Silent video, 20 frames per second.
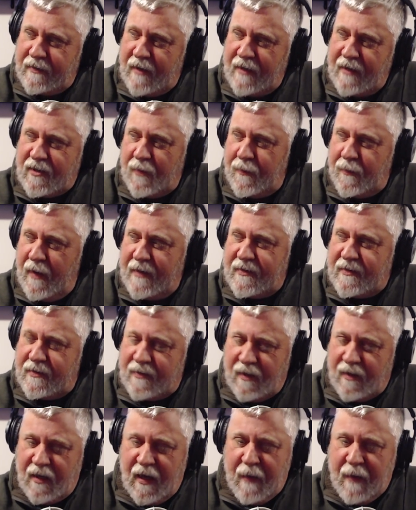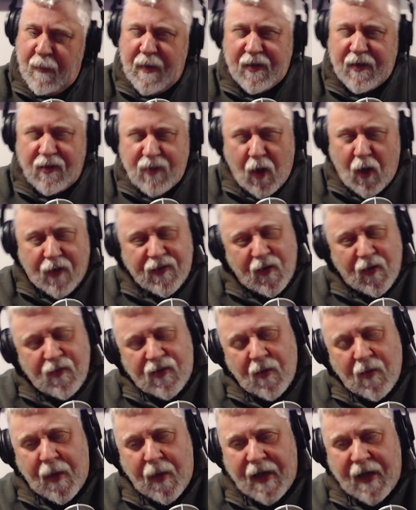But there's also
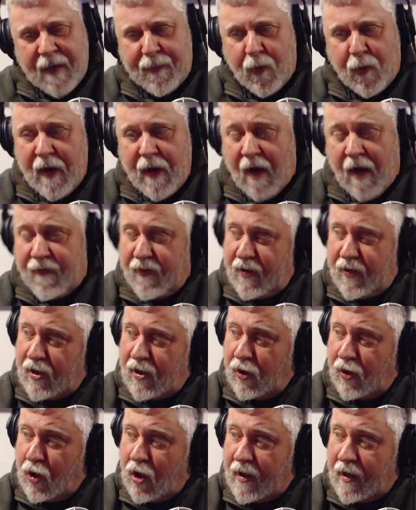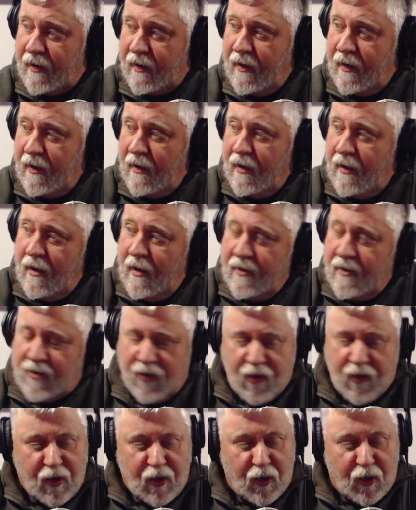some money pulled out for the clerk. So
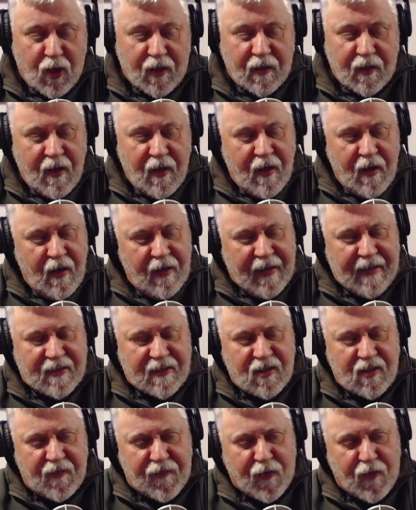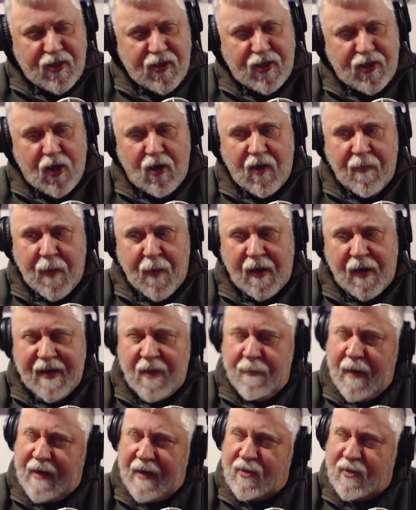the clerk gets the first chunk of money to
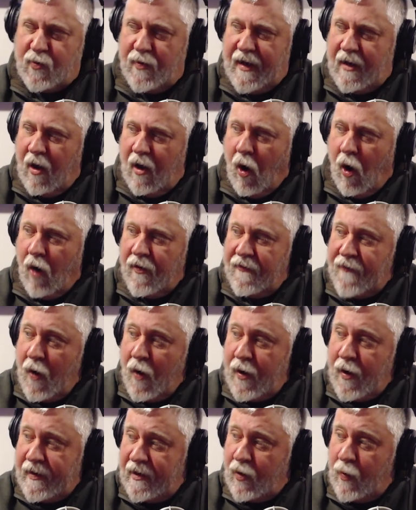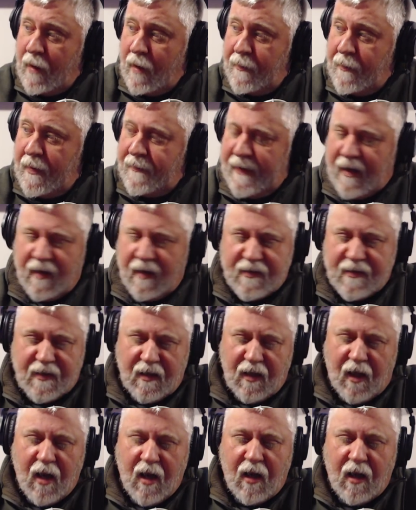make sure that all the voting equipment, because a
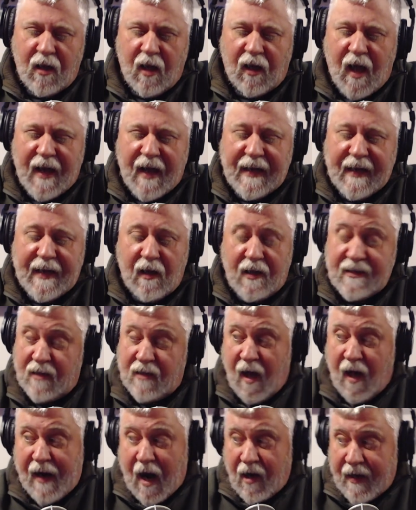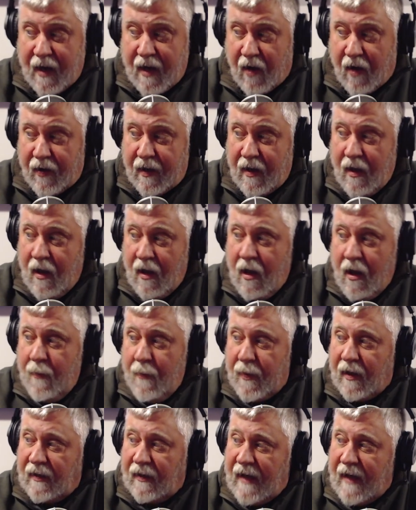lot of counties, not our county,
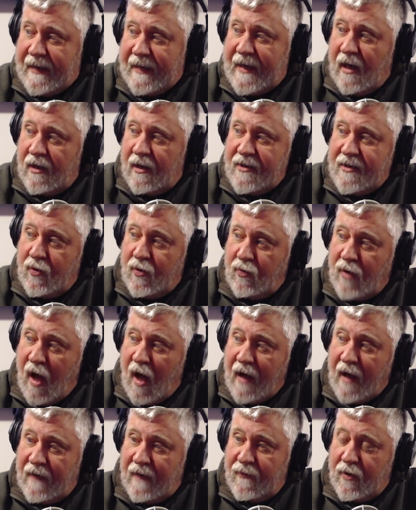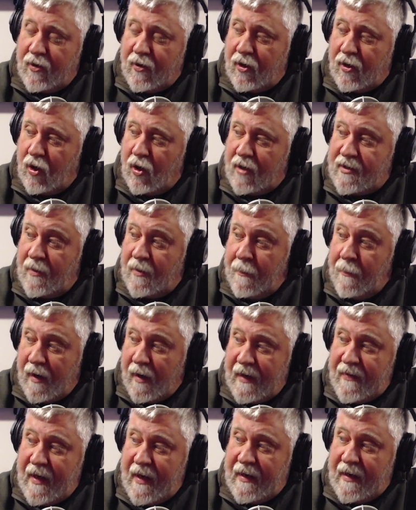but a lot of counties do not give the clerks the
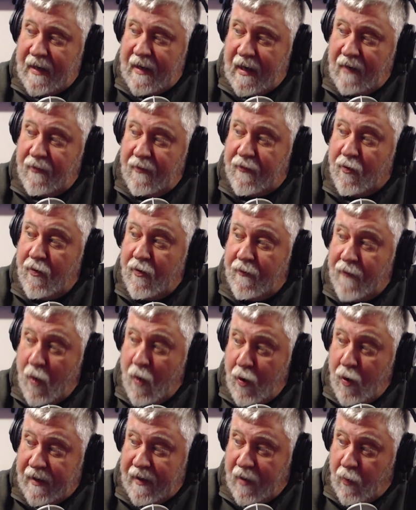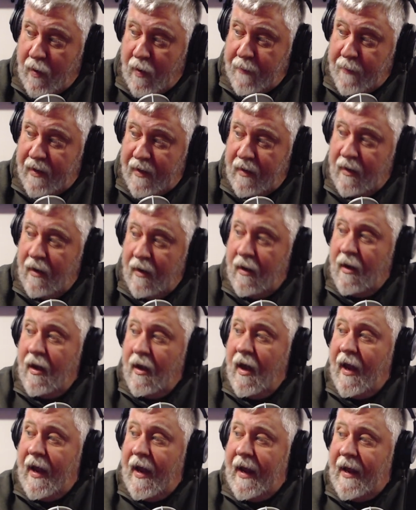money they need for the voting equipment. Mm-hmm.
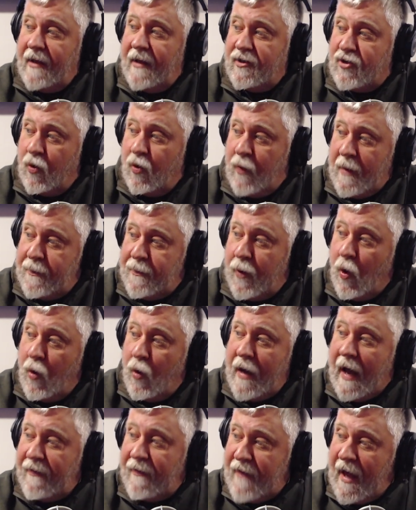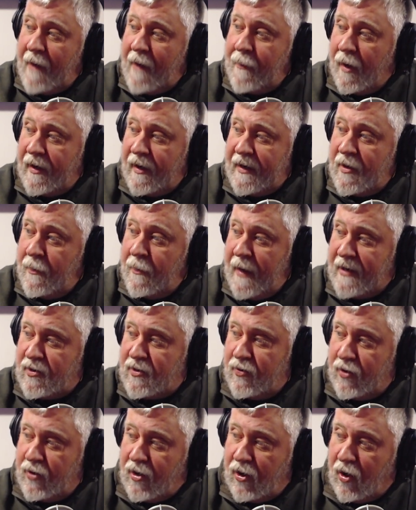And so we pulled out that money to make
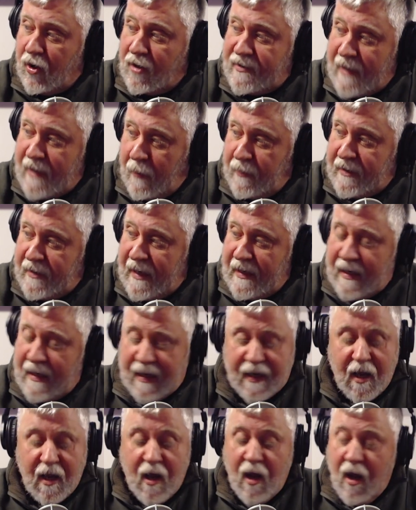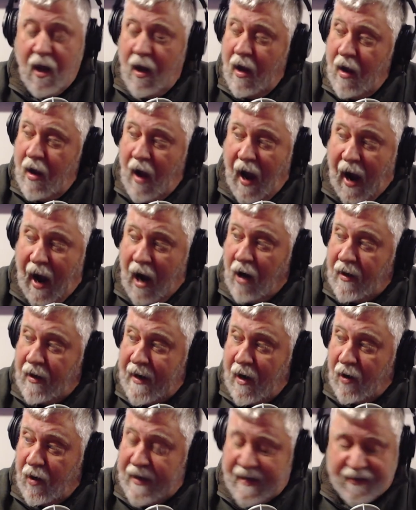sure the clerks have what they need. Our
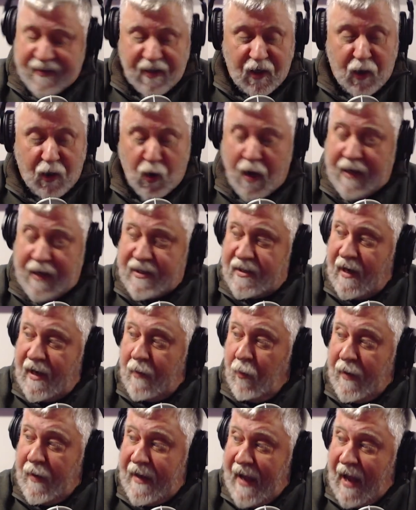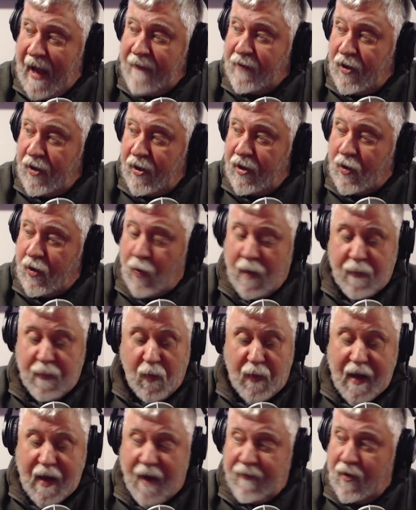county is in great shape. We have good
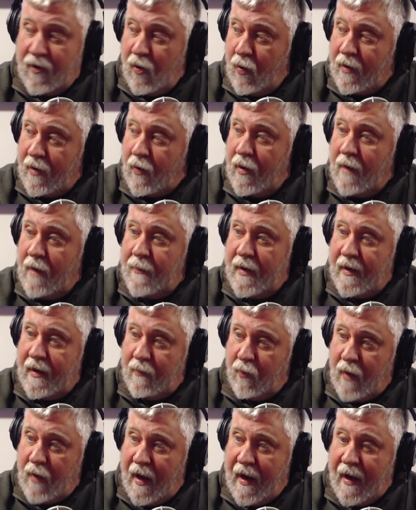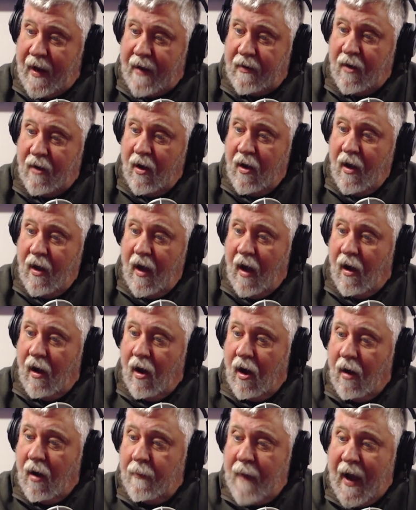equipment. We have new equipment. And
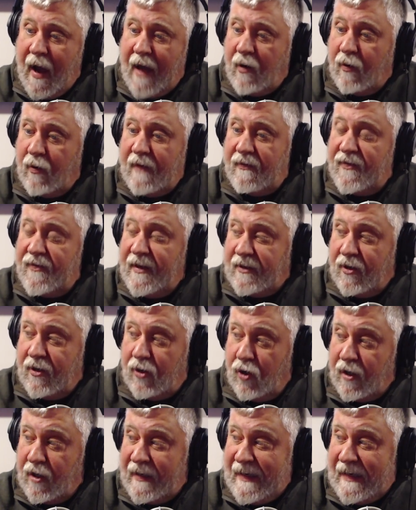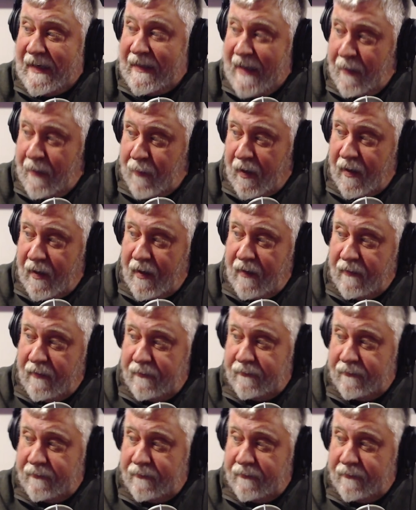I don't even think the clerk needed that money.